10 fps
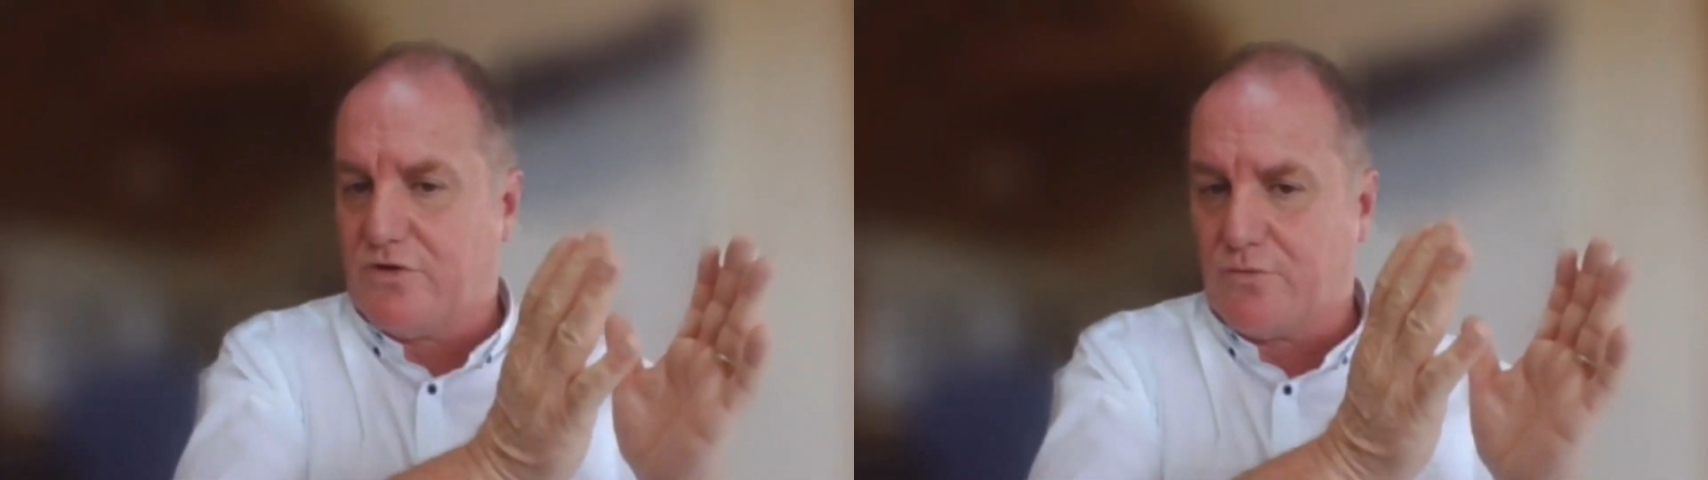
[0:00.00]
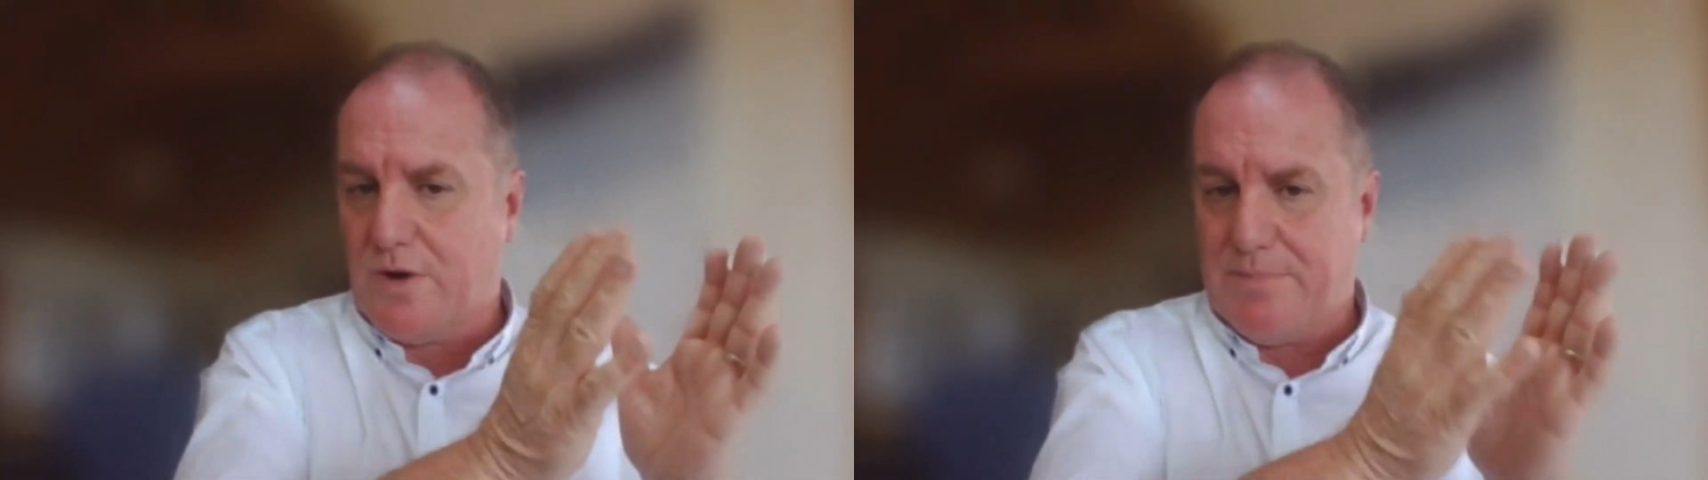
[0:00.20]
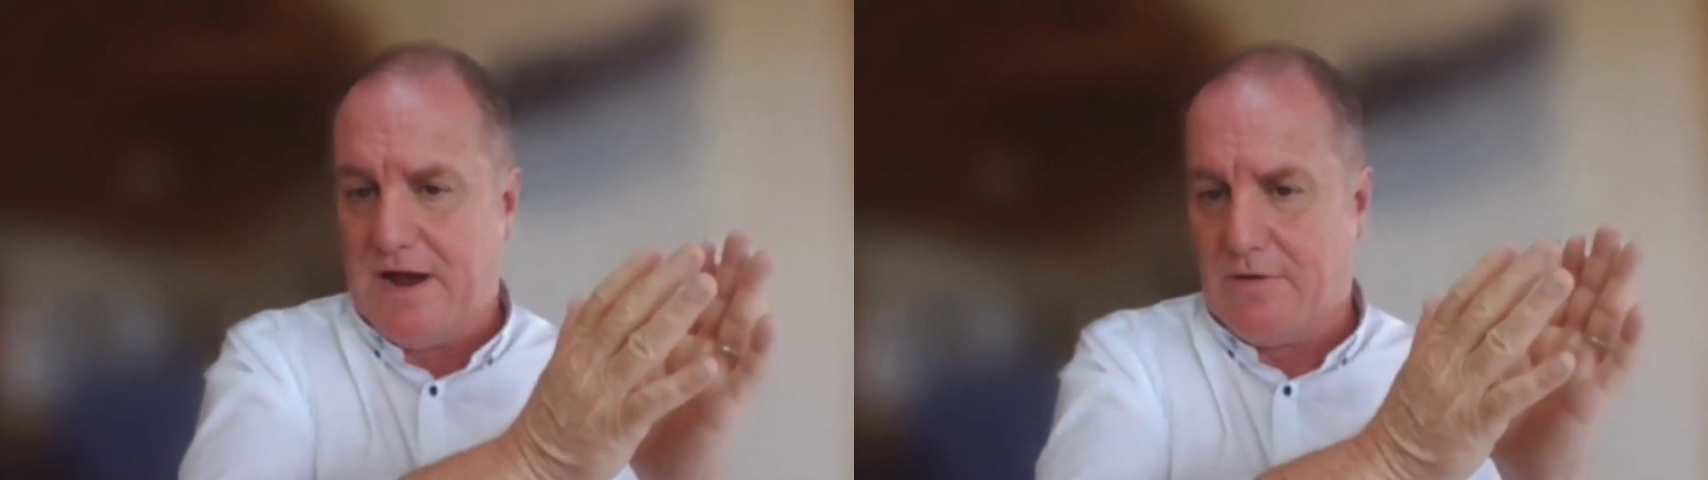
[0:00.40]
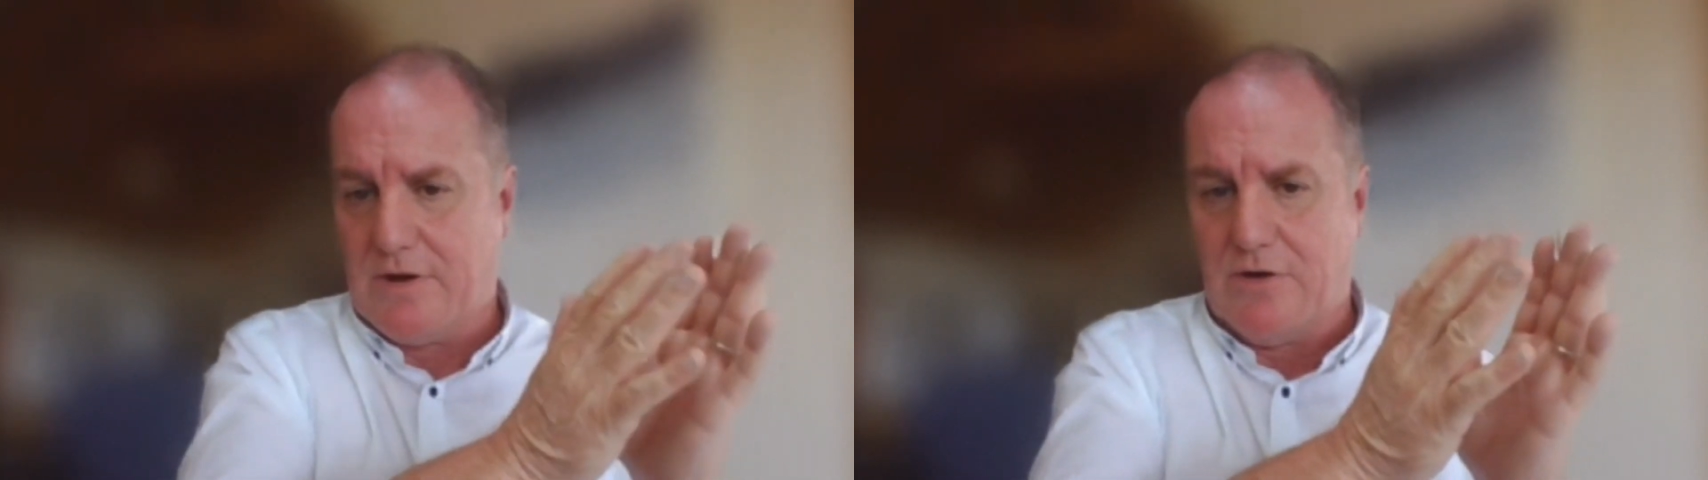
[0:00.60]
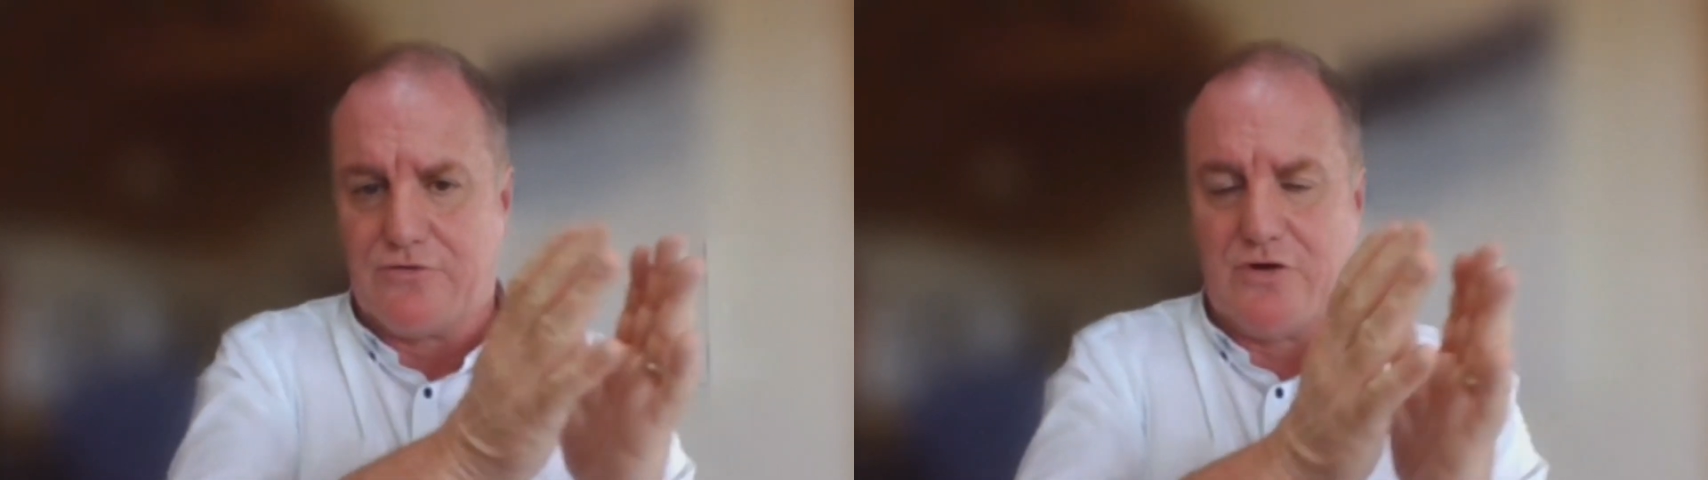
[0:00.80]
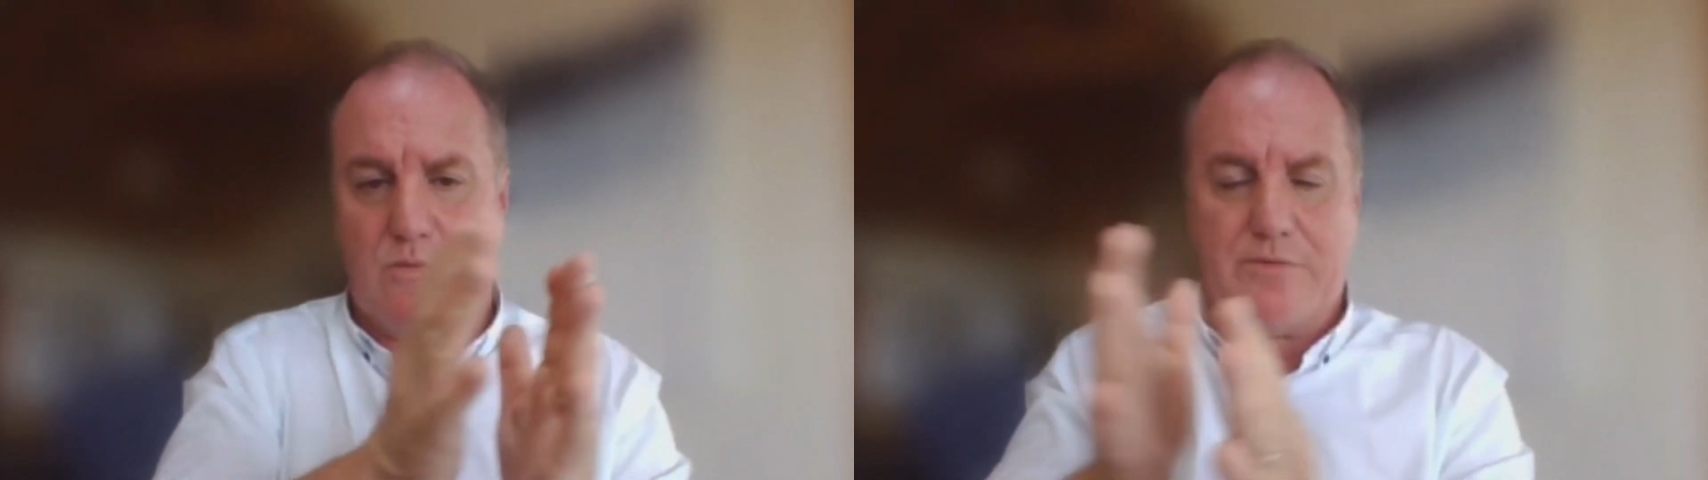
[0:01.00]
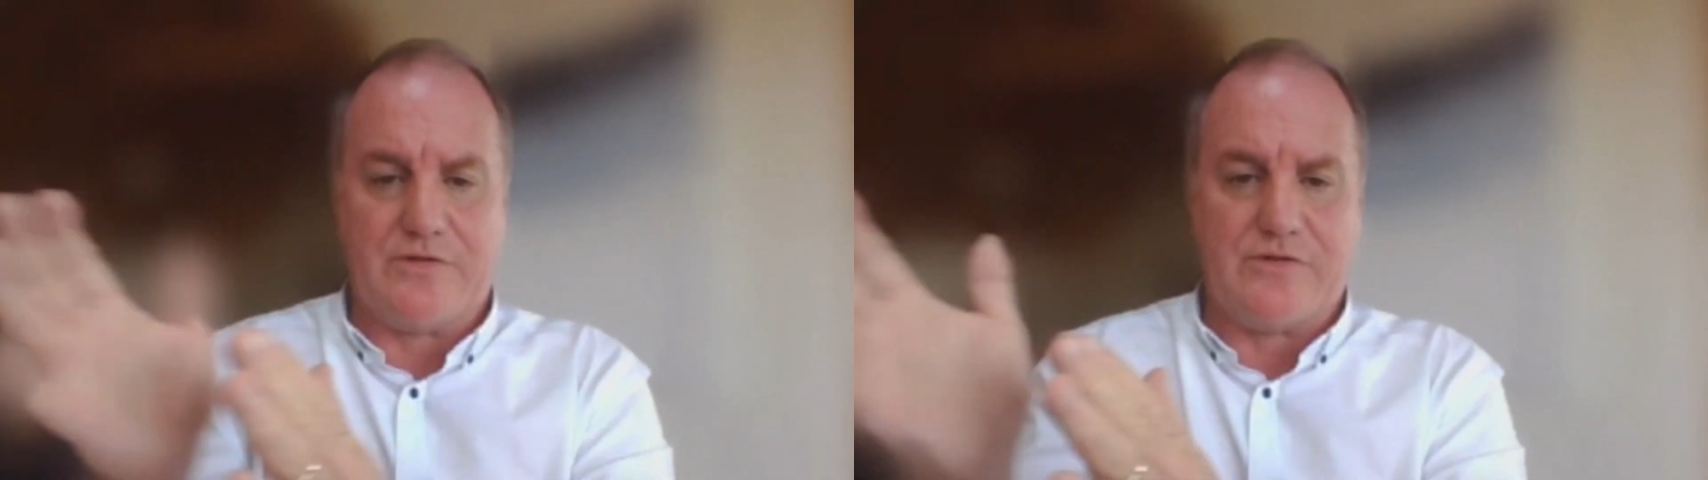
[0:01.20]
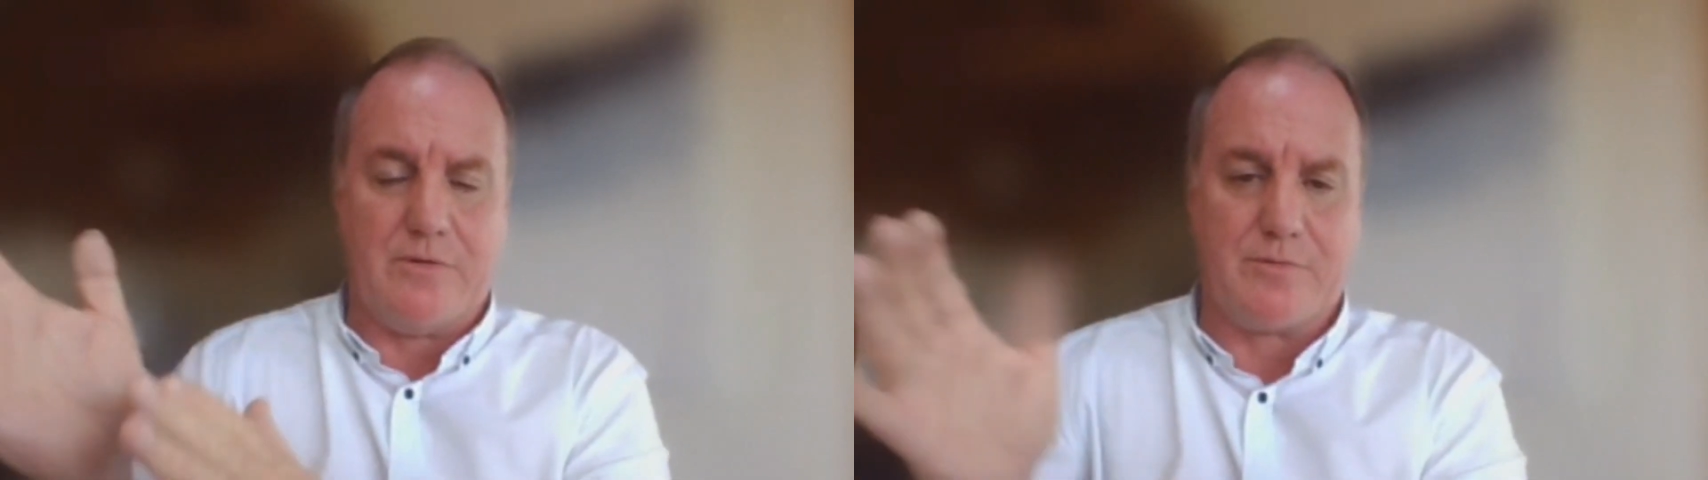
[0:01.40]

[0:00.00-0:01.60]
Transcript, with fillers: were in parallel to what I was doing with